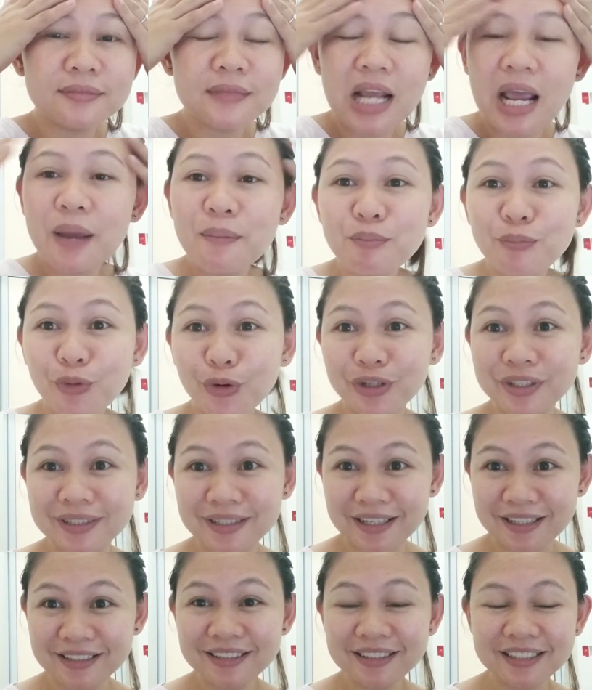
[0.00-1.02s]

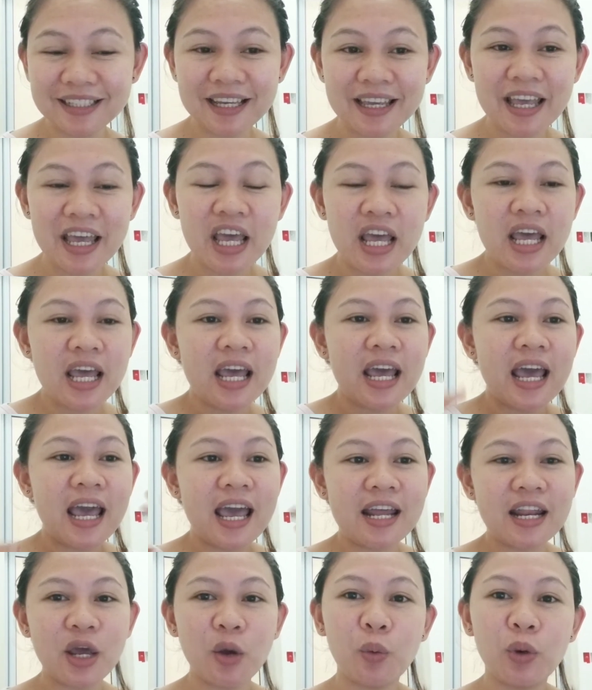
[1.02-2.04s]
important,
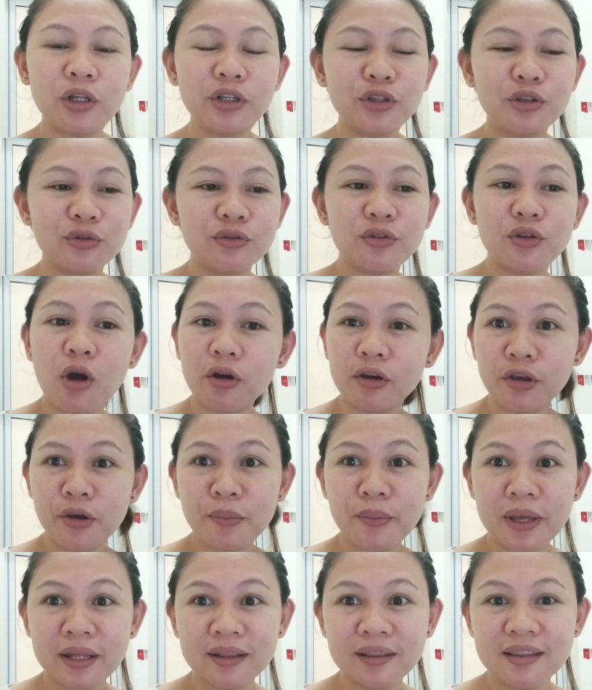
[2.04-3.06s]
and I want to
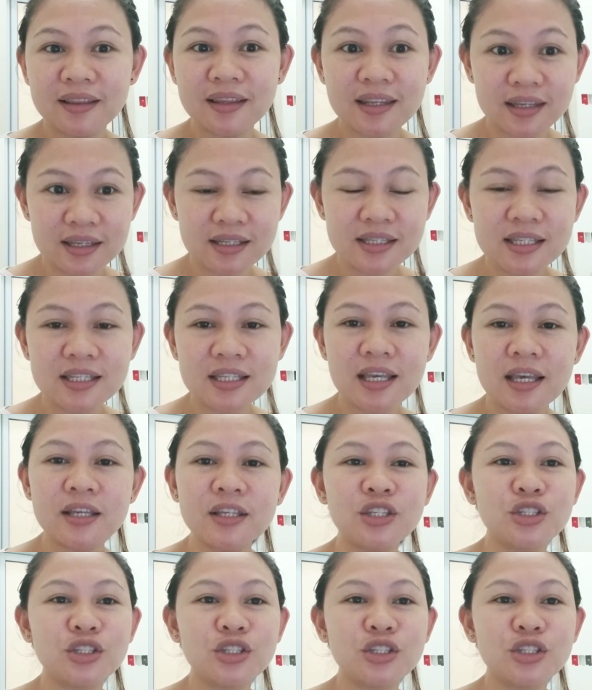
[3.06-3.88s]
document this.